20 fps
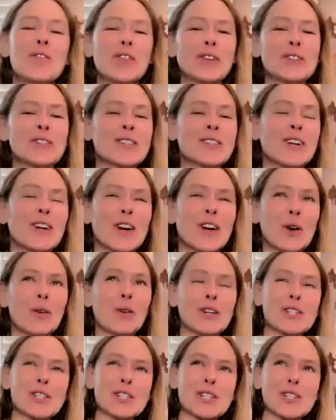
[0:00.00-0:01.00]
Those that aren't
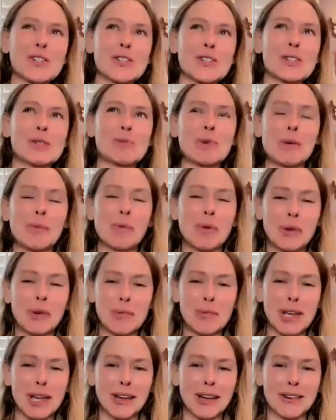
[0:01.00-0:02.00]
watching YouTube, we're both
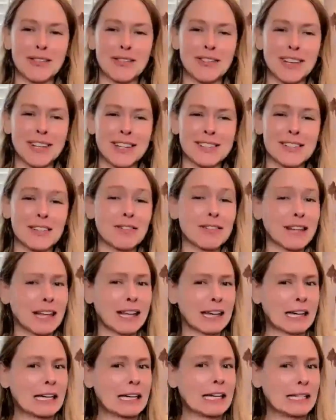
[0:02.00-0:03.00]
making a face of
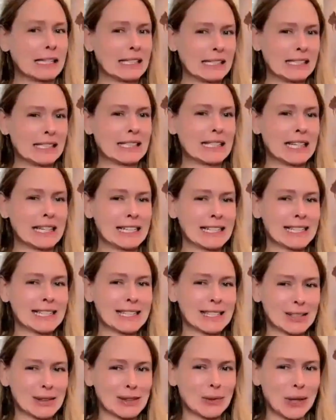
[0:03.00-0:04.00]
like, that
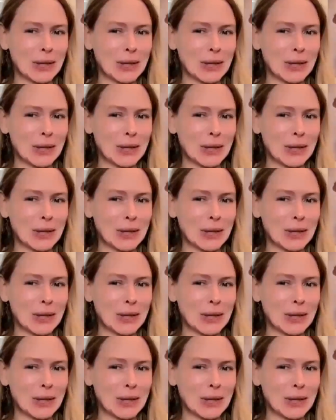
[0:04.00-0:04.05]
doesn't